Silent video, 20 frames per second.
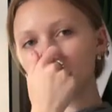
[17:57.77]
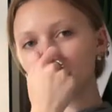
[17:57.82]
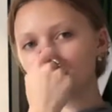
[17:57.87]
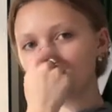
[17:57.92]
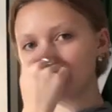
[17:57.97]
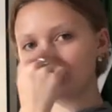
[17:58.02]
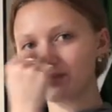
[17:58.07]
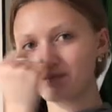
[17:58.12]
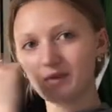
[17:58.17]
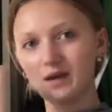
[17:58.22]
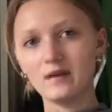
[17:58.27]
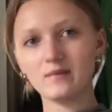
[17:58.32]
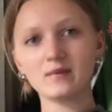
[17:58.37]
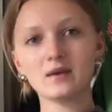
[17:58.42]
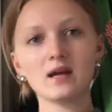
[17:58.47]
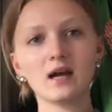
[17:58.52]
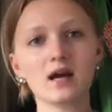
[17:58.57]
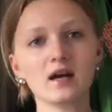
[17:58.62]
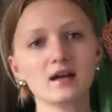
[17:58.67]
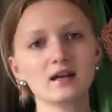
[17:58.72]
so maybe
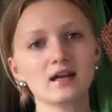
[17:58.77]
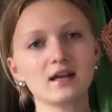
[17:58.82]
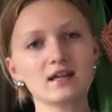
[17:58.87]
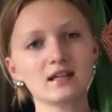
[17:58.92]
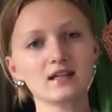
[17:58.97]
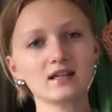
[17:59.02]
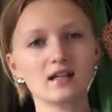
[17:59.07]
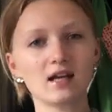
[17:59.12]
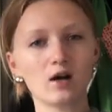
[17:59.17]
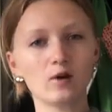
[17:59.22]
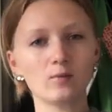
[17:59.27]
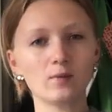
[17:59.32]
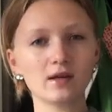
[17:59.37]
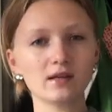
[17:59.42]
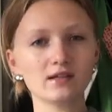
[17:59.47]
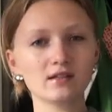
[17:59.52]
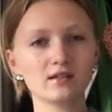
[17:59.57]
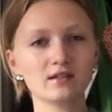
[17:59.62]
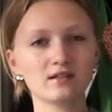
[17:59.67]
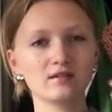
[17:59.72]
I can allow
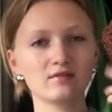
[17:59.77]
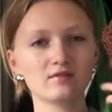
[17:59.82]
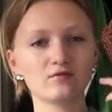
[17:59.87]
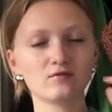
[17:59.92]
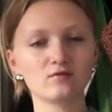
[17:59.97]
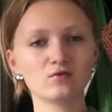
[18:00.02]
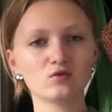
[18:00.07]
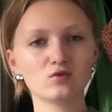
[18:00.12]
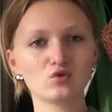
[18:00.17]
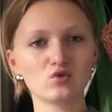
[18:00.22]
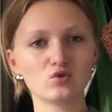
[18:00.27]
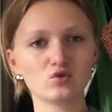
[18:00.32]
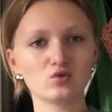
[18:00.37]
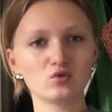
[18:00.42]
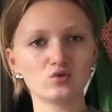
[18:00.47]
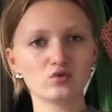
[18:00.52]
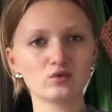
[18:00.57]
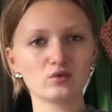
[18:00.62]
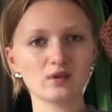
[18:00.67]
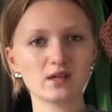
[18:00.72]
myself
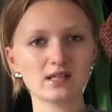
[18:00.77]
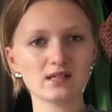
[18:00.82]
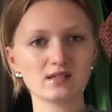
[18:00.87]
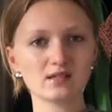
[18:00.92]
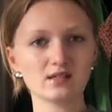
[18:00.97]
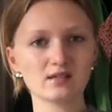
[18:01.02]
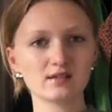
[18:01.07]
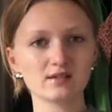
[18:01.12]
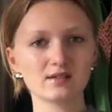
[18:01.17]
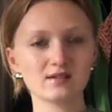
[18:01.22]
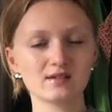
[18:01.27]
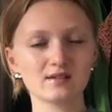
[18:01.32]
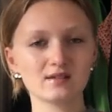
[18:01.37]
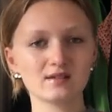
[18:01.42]
two dresses